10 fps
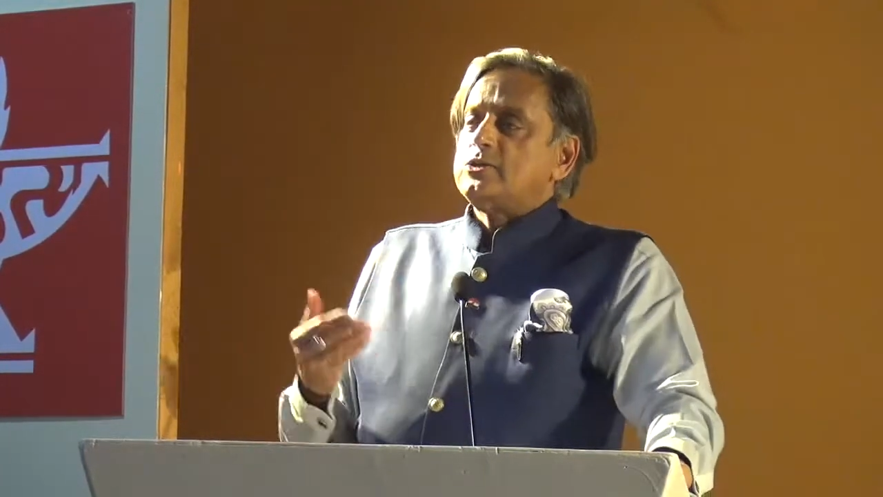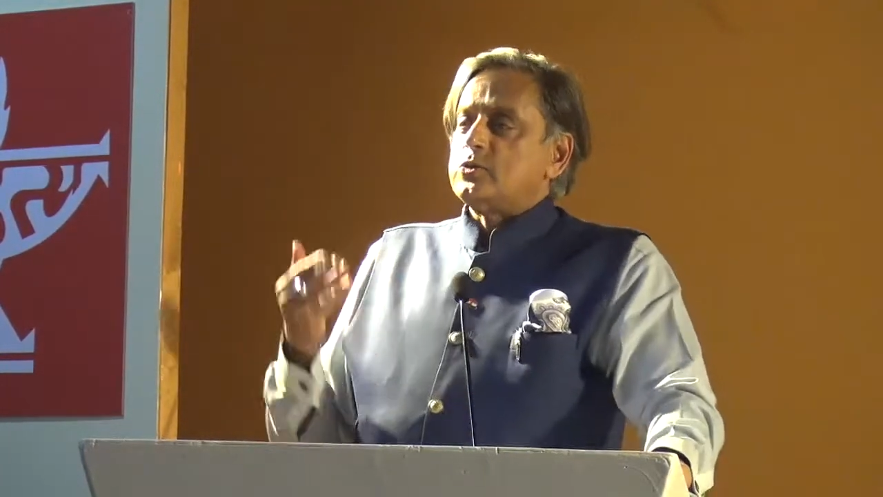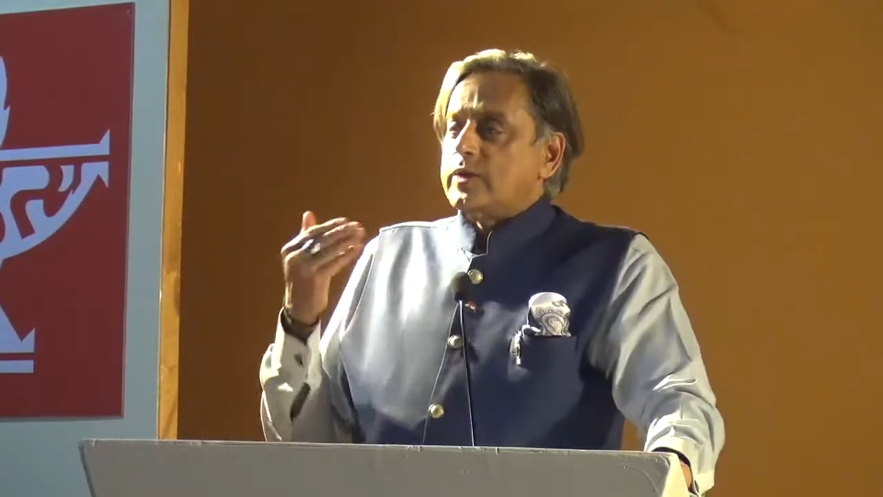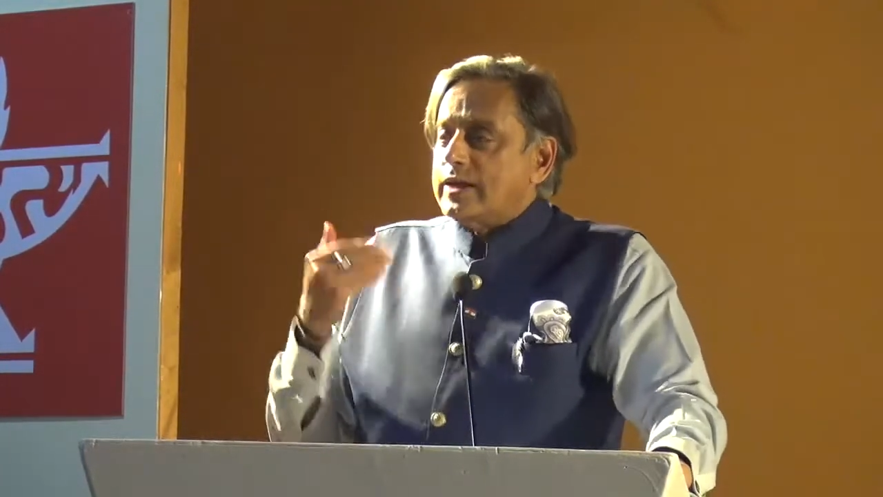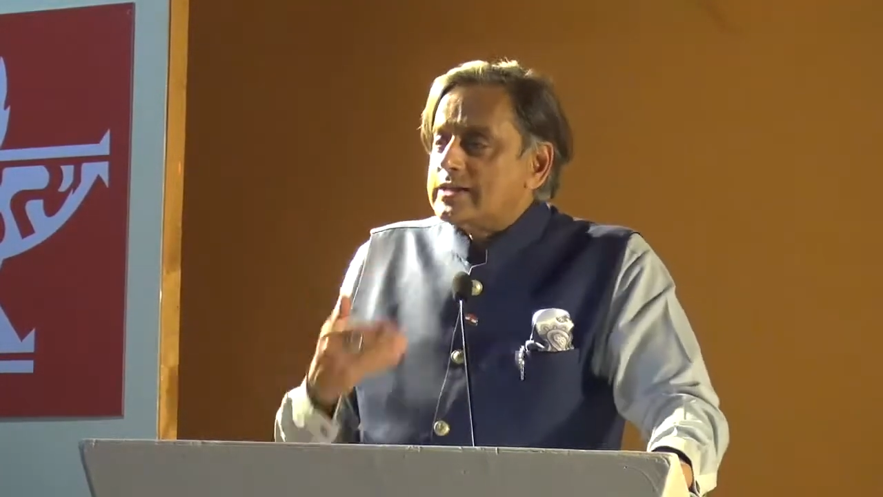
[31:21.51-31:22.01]

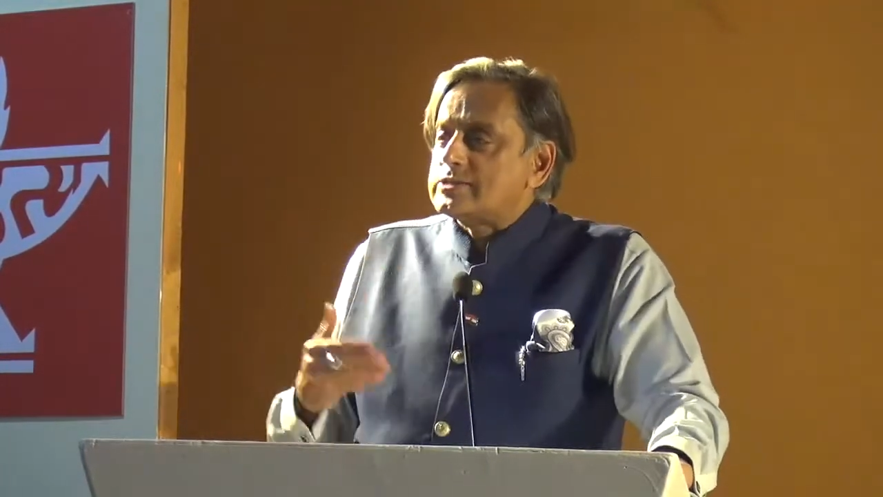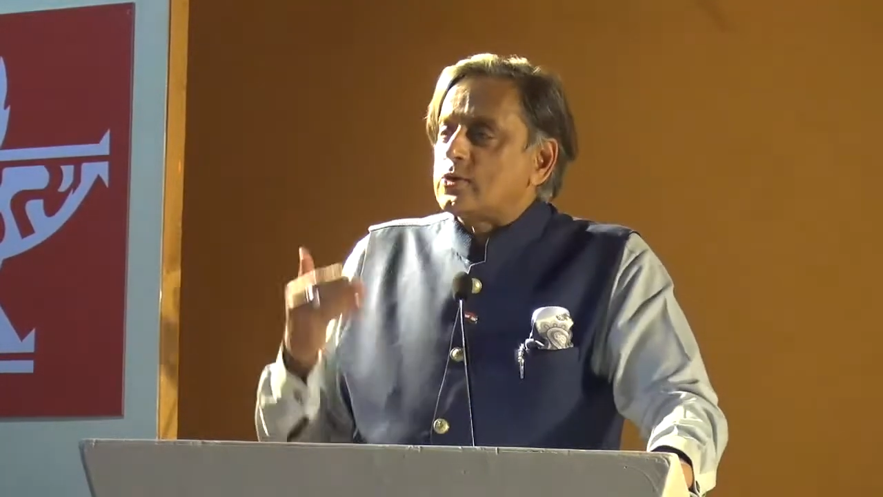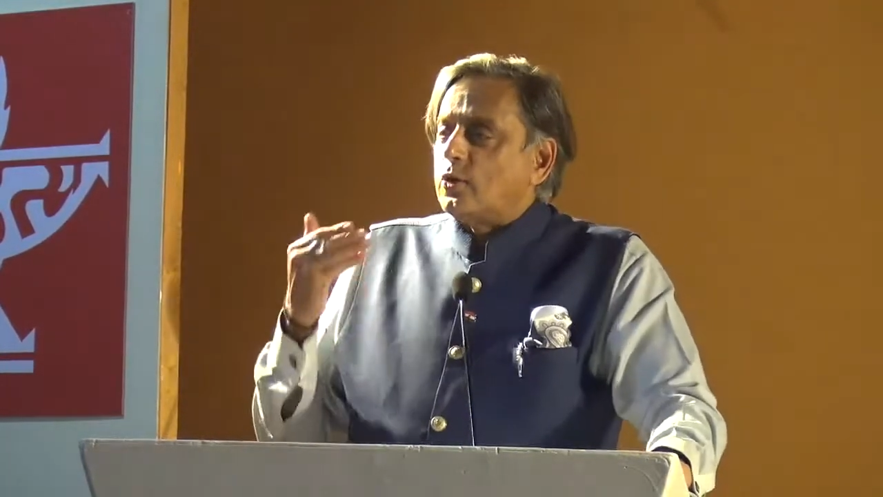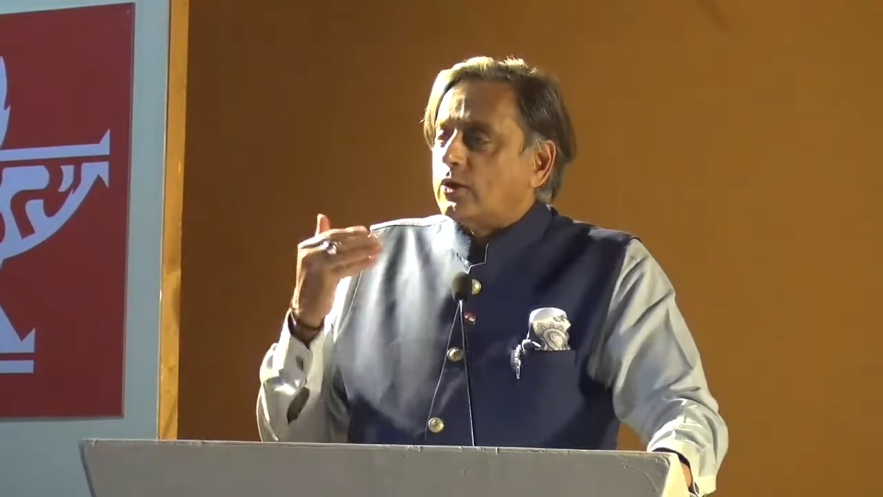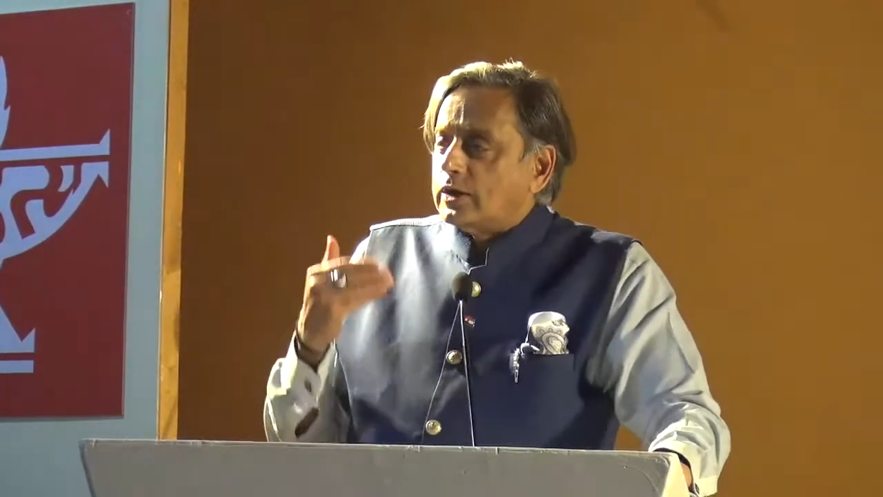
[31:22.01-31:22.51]
to
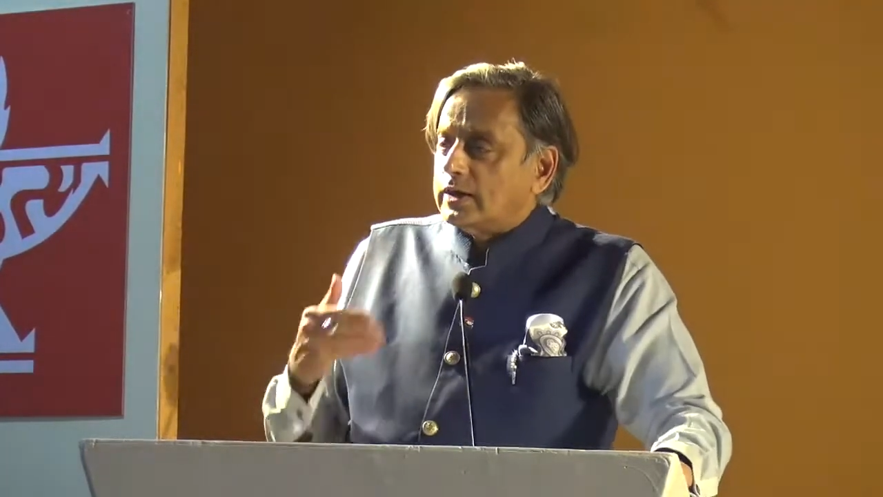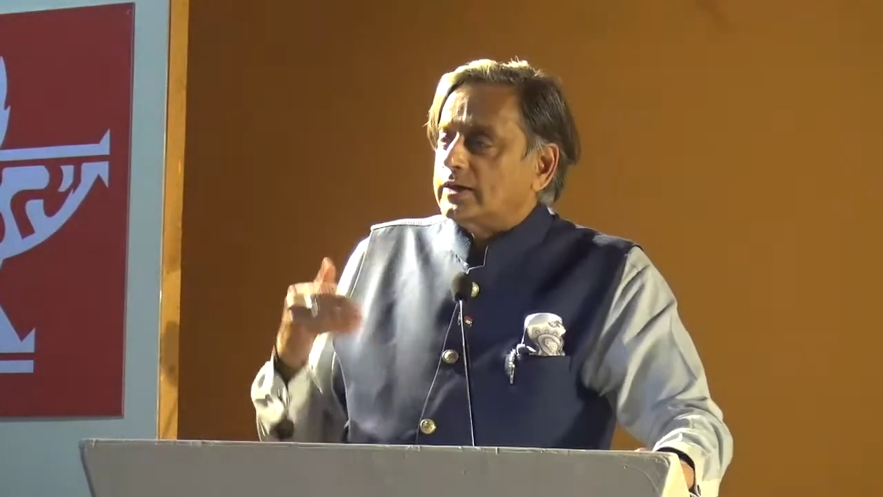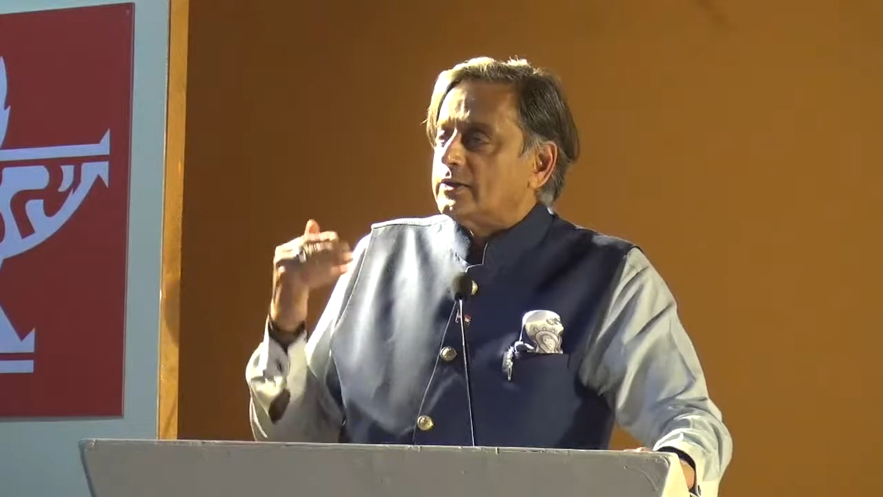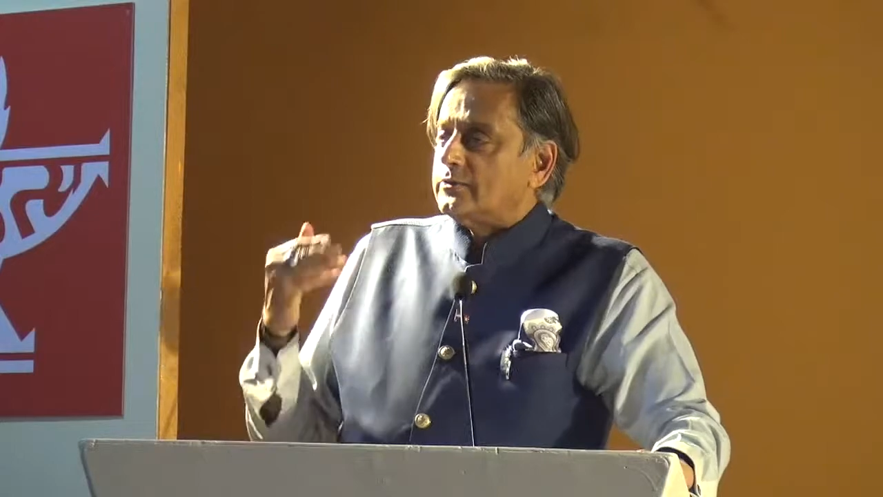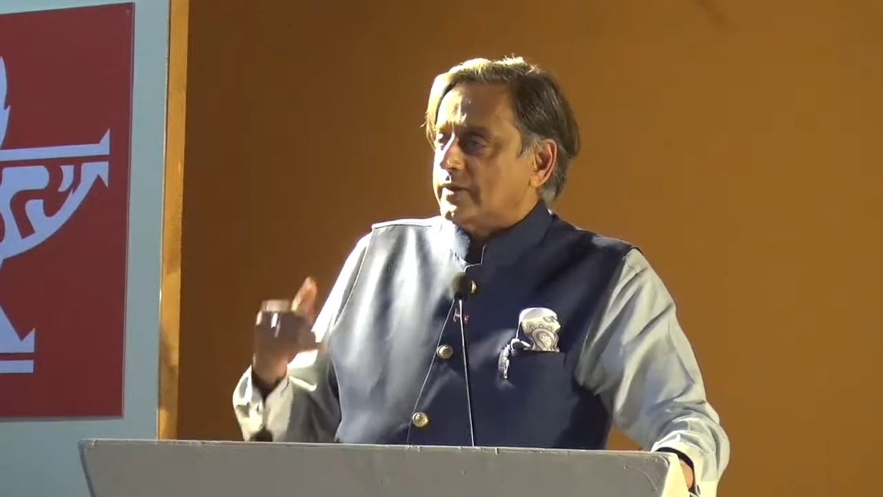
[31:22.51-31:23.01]
his or
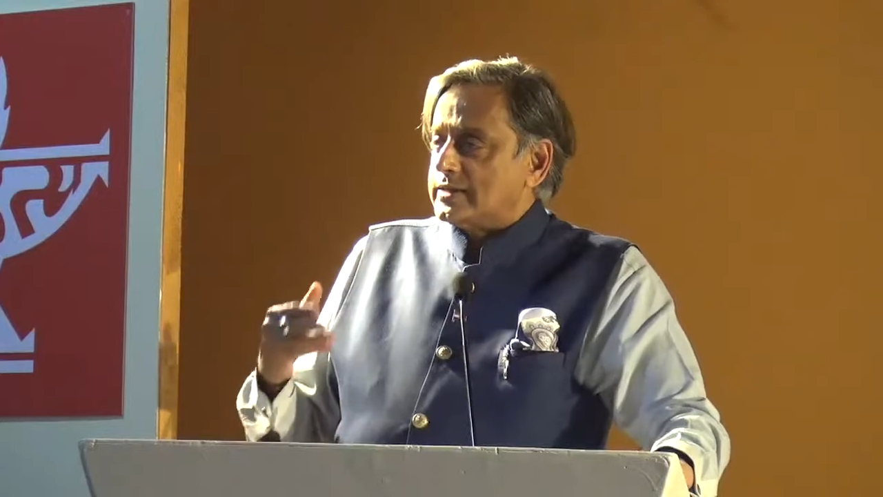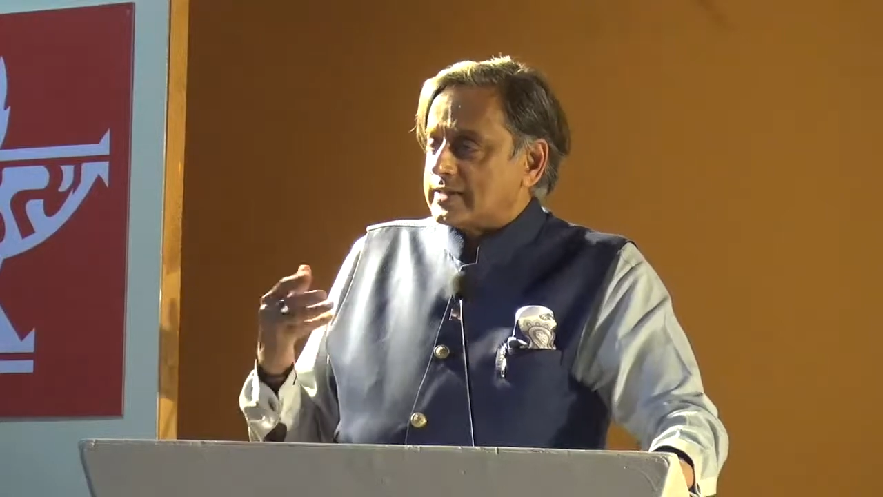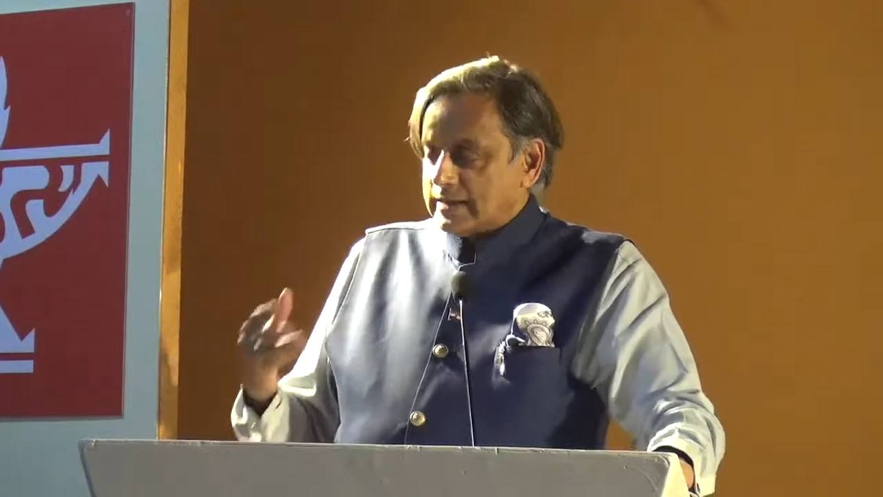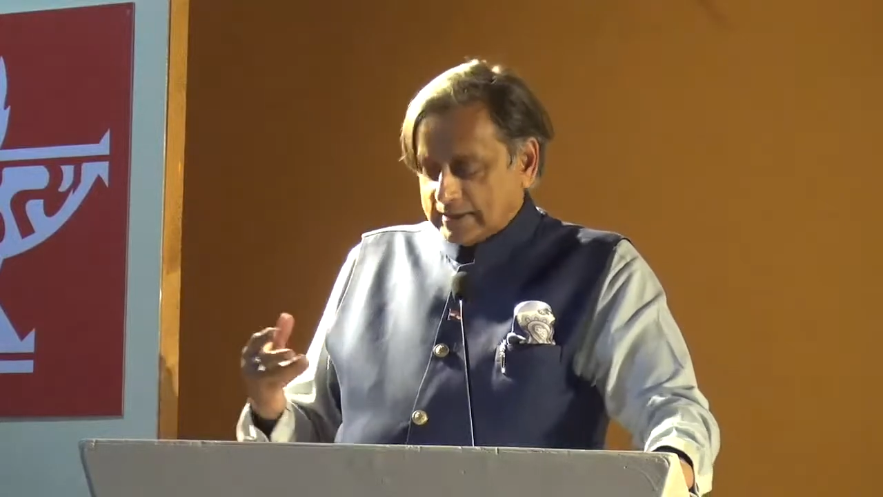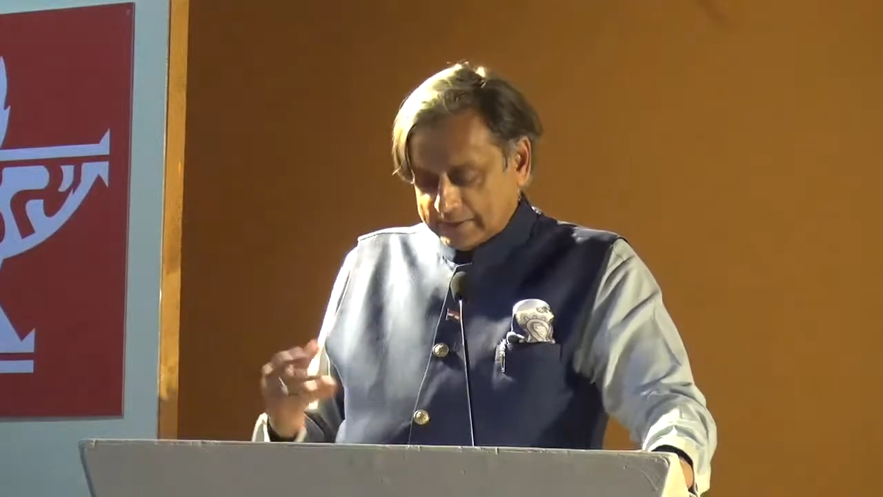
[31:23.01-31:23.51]
her
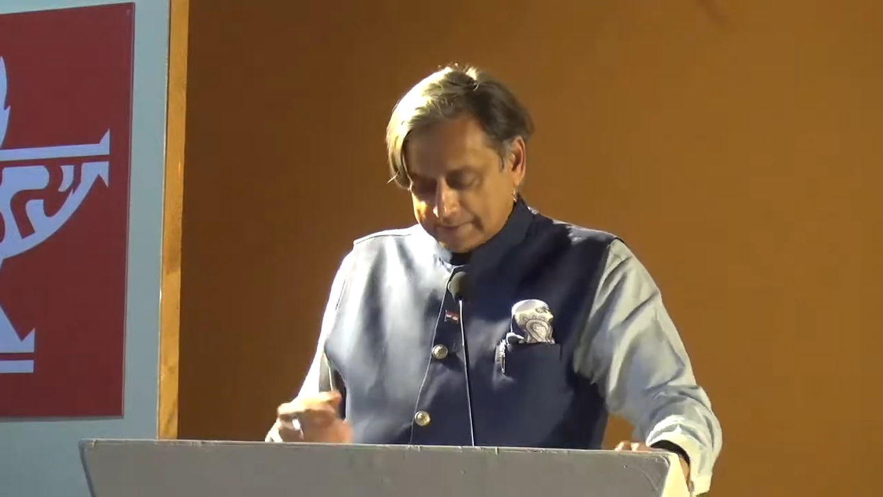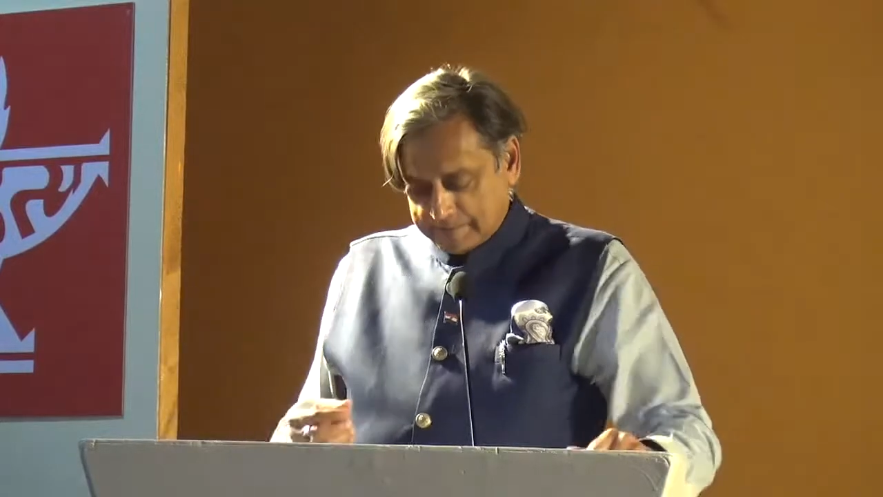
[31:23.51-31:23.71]
retelling.